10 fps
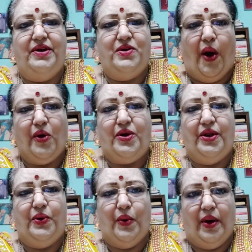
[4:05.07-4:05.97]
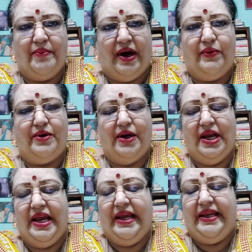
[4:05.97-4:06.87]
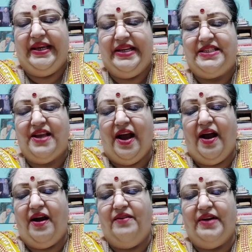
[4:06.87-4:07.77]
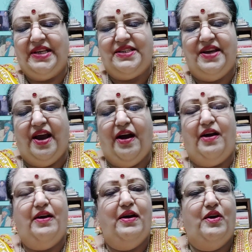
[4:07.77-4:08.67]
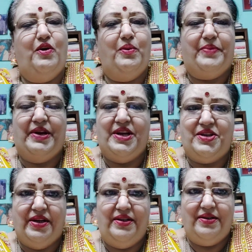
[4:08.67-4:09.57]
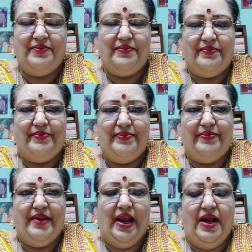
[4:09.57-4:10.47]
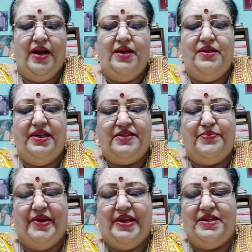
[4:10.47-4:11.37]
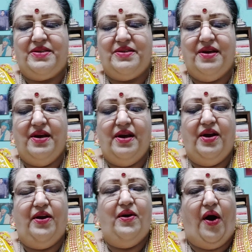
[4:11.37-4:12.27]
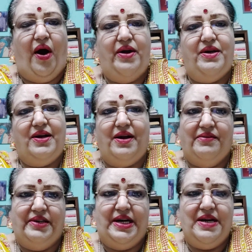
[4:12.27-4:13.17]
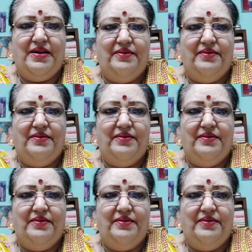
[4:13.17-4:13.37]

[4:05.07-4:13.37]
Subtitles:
will talk to you about Isa Vasya Upanishad. This means God covered.